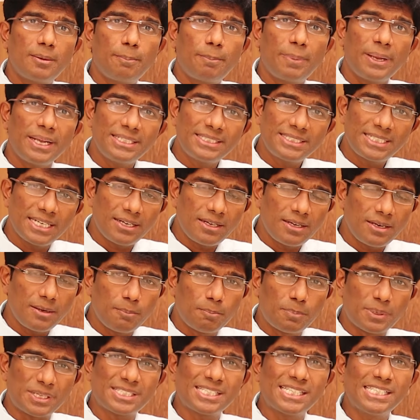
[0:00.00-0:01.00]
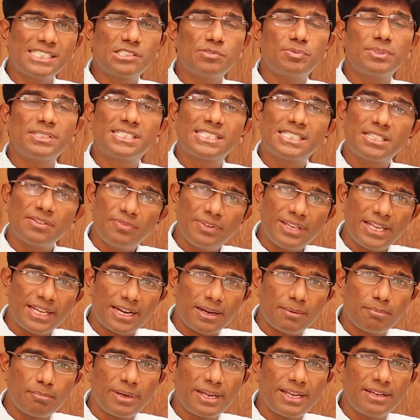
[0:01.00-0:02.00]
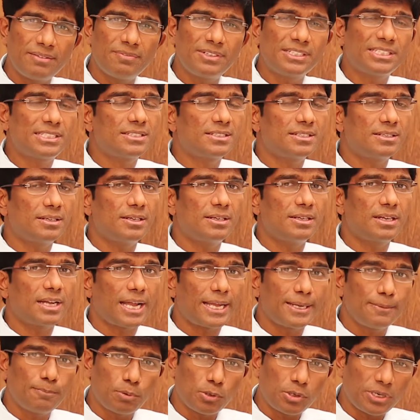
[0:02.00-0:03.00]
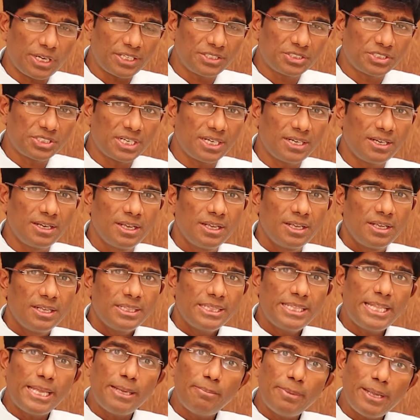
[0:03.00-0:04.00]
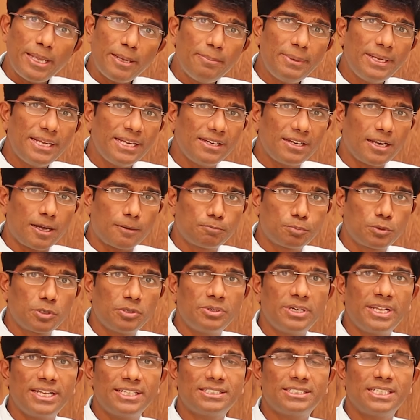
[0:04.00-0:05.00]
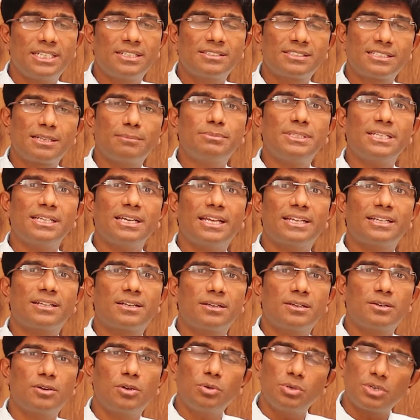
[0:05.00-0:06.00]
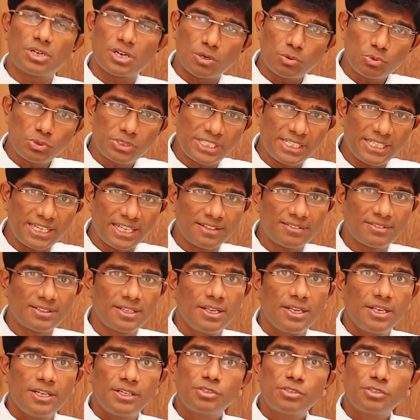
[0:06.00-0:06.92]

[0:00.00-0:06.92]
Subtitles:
patient presents with severe MI with hypotension, they may be in obtundation, something like drowsiness.